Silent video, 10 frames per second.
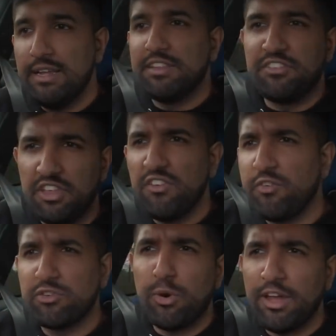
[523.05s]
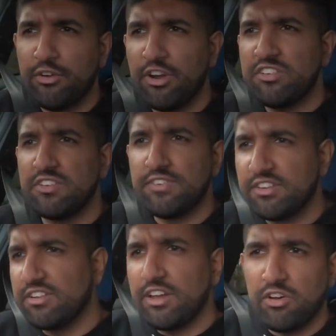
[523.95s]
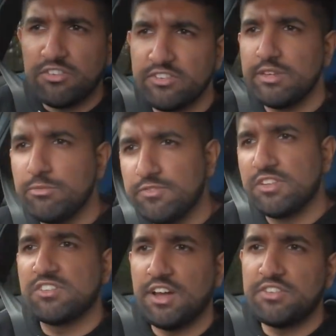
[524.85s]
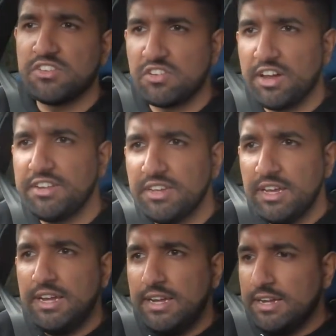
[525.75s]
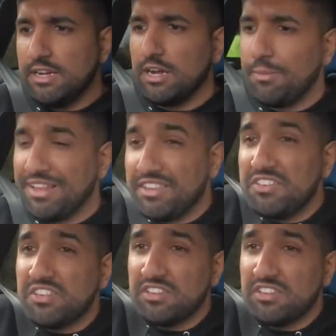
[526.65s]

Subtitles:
the diff was quite aggressive and it's like constantly moving side to side. And this is